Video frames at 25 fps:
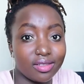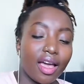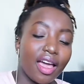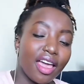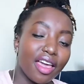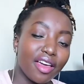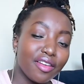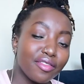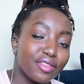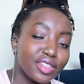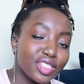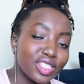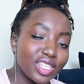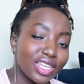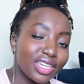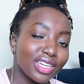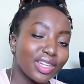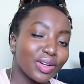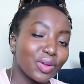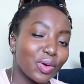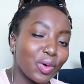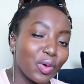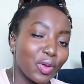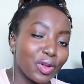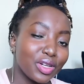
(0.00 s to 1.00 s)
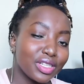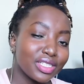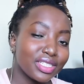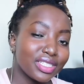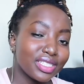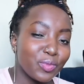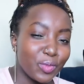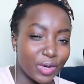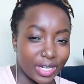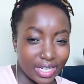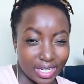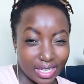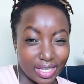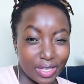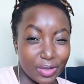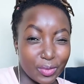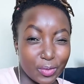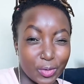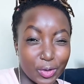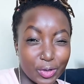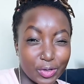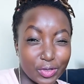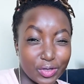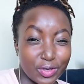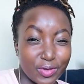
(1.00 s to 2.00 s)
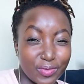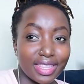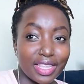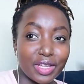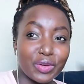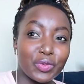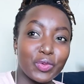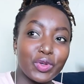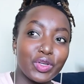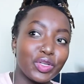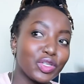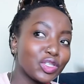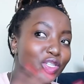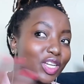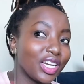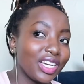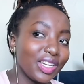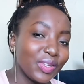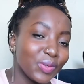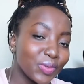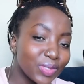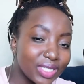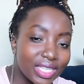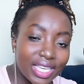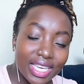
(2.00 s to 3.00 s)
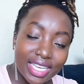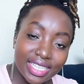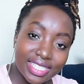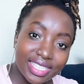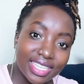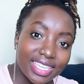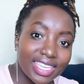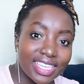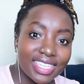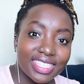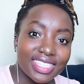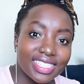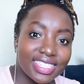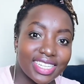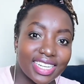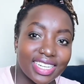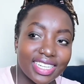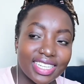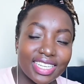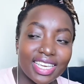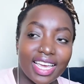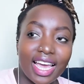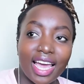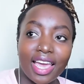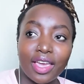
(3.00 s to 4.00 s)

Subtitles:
I have a channel called Mwende Kimondo that we usually use here as a case study.